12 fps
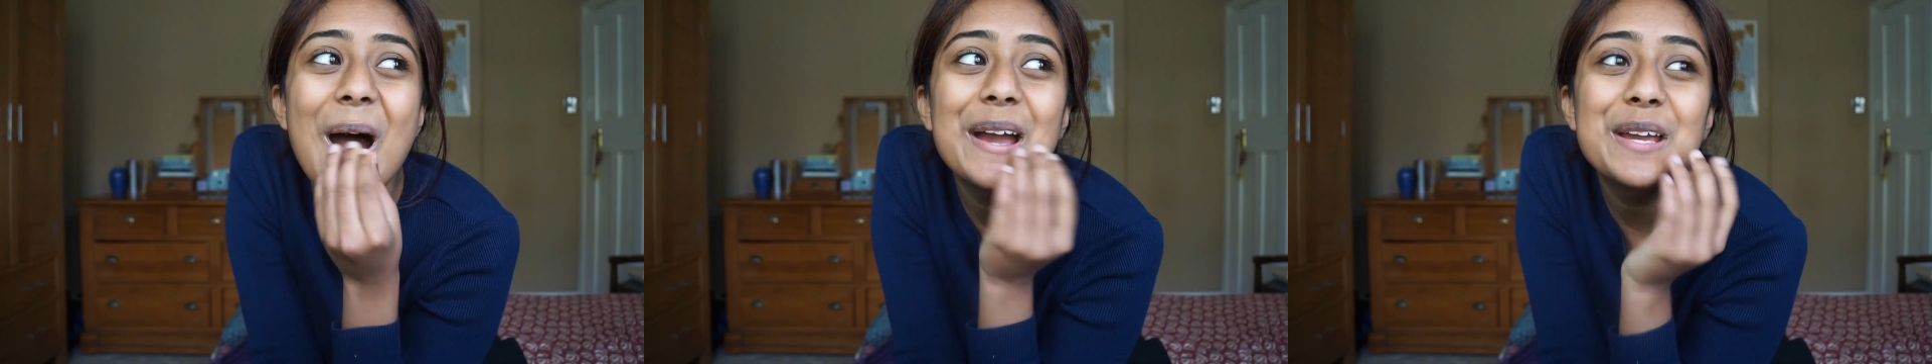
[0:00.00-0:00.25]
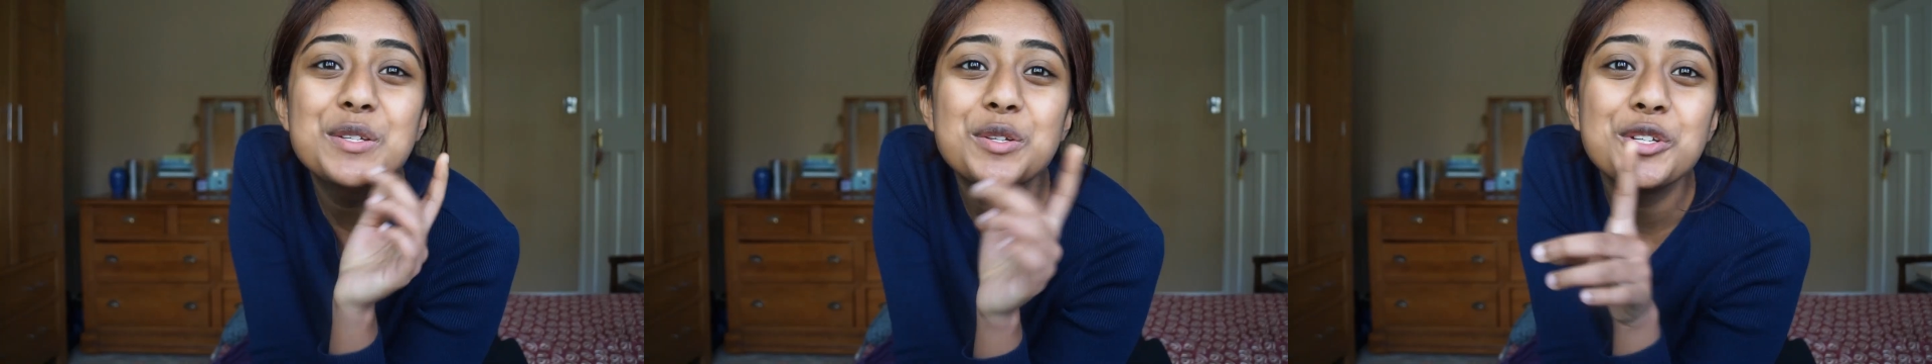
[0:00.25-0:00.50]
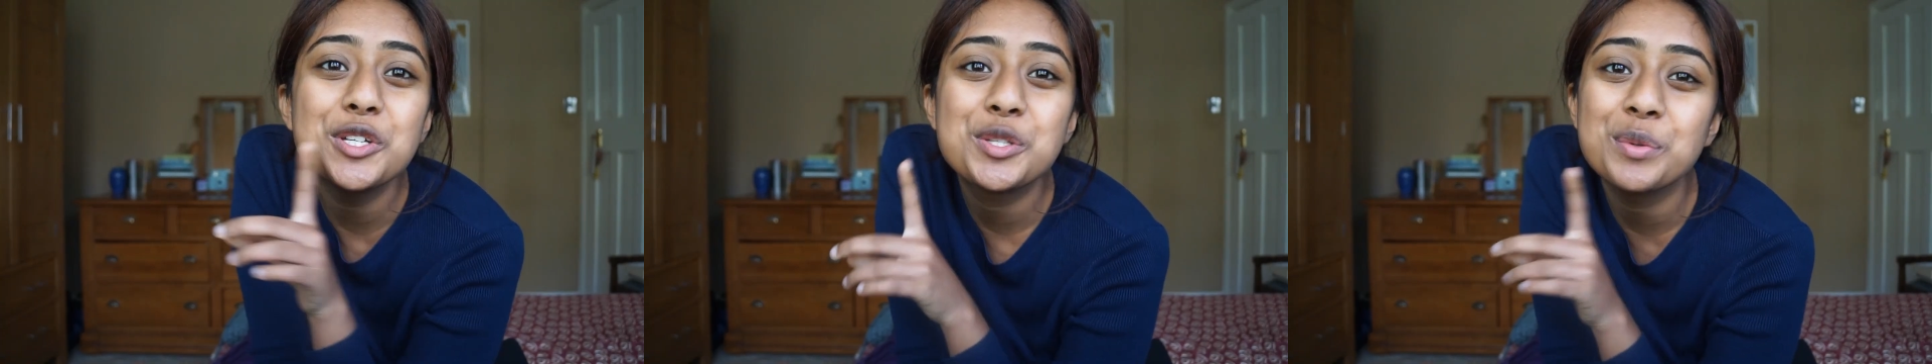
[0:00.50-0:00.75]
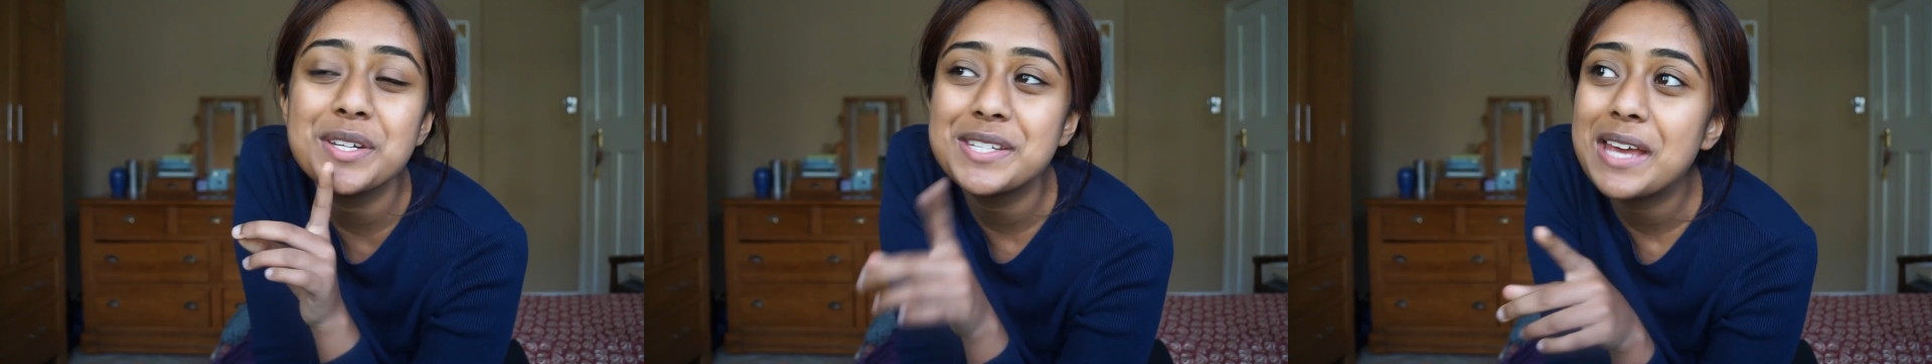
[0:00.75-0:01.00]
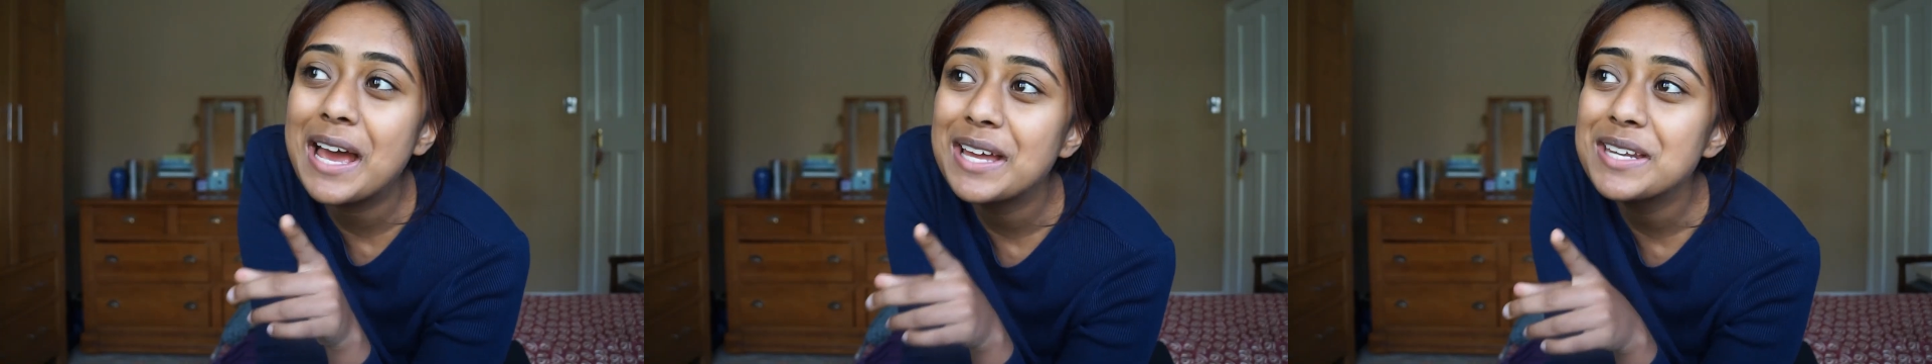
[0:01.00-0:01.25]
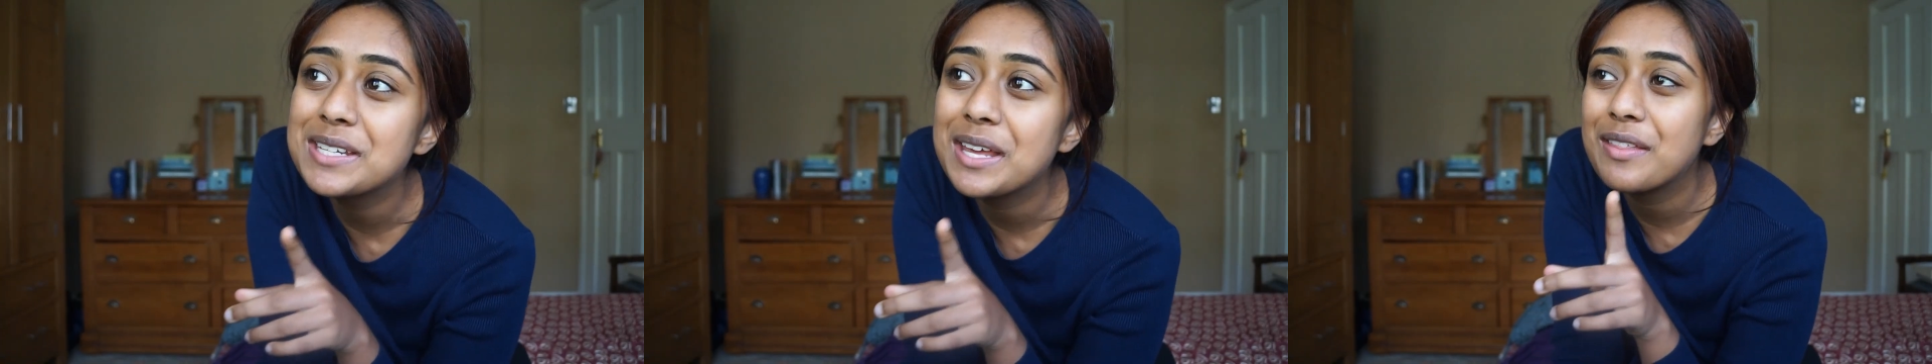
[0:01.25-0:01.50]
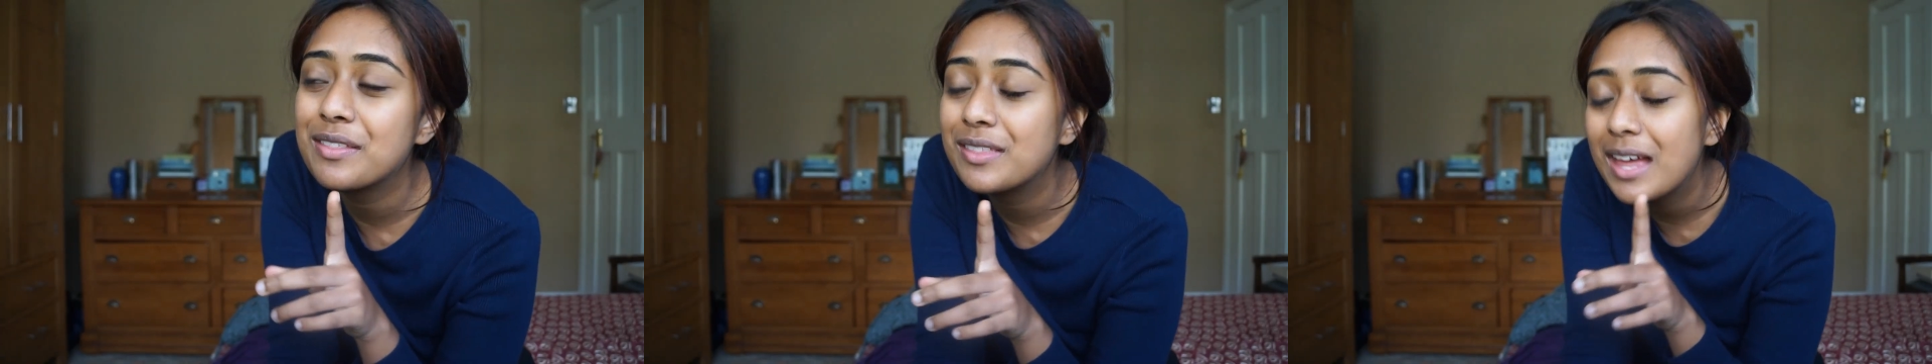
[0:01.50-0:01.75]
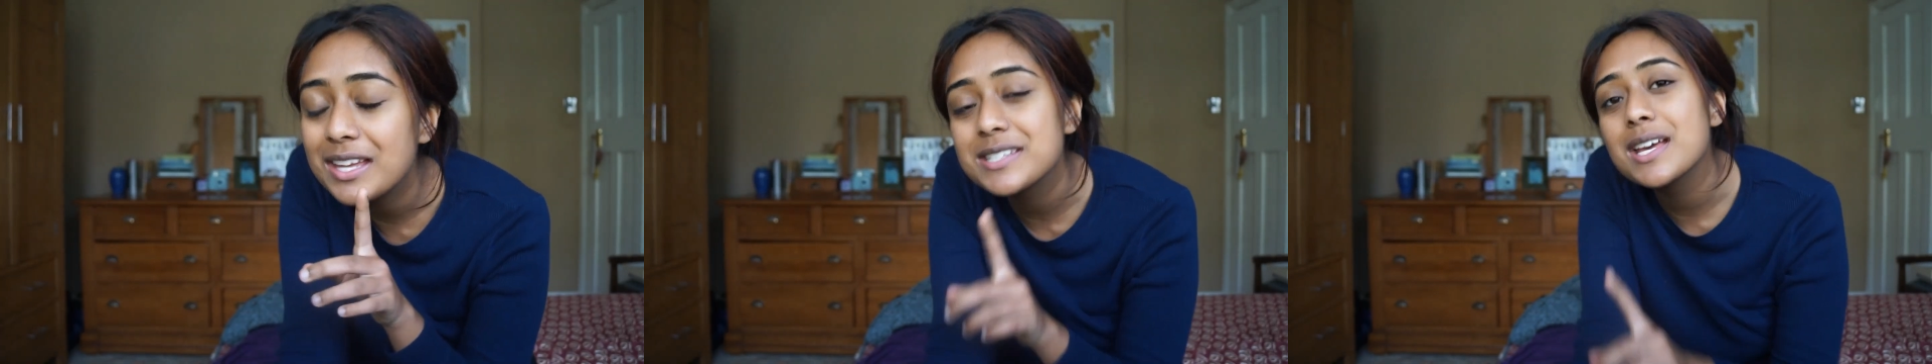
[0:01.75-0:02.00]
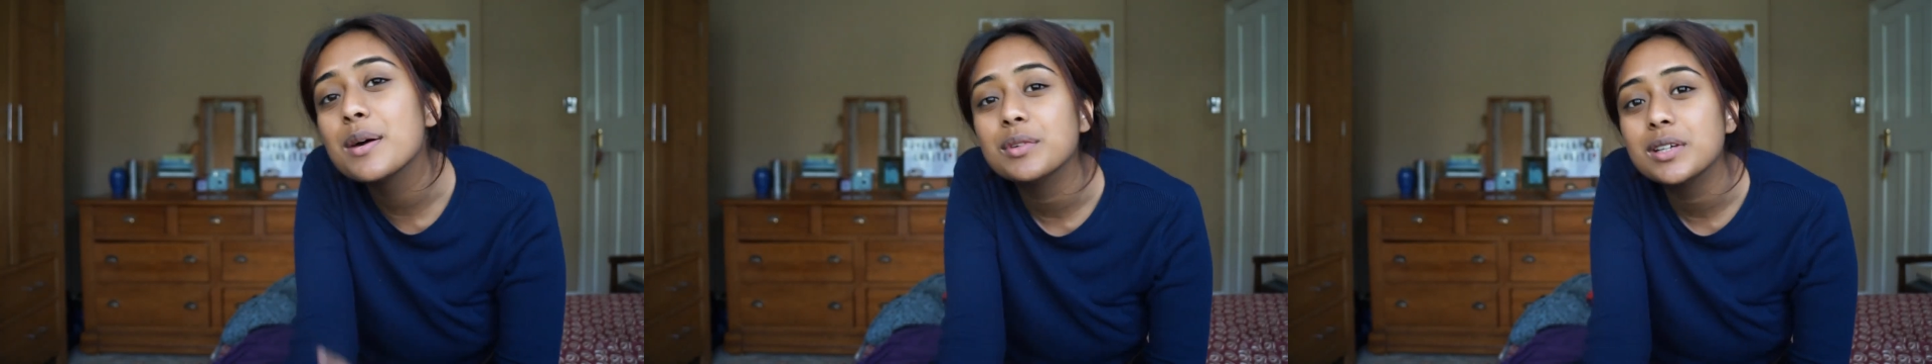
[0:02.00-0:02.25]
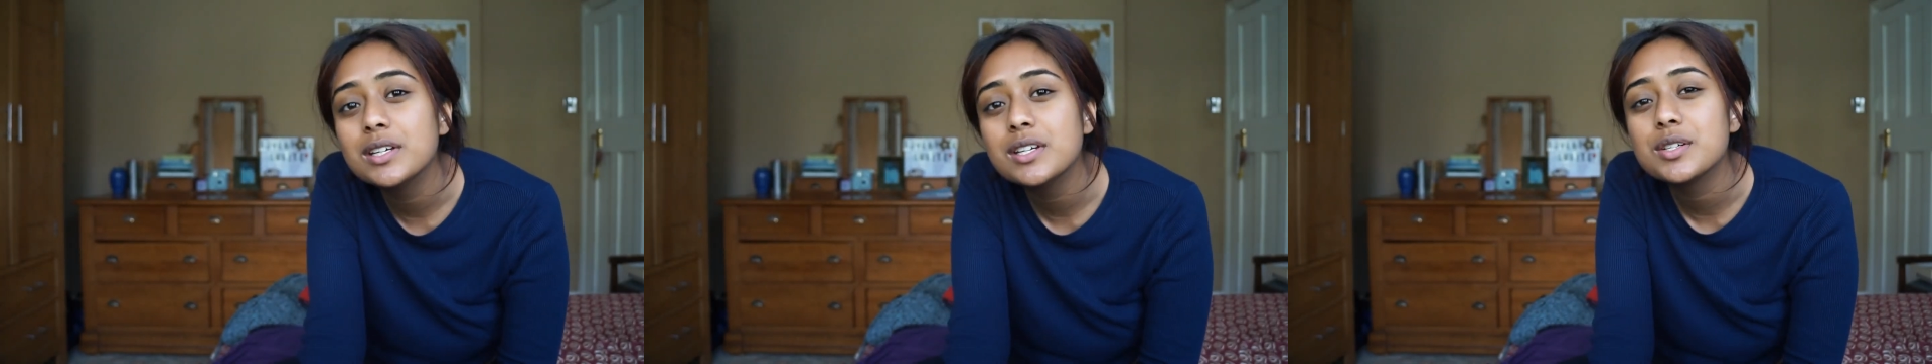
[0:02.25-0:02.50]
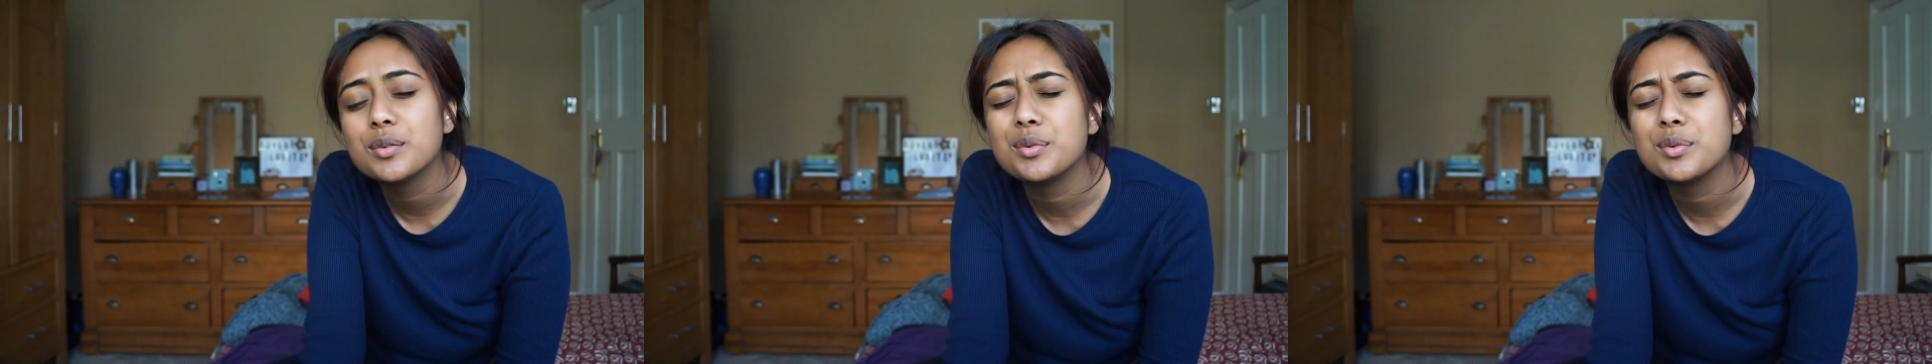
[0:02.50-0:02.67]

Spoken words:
I do just want to add, that sandwich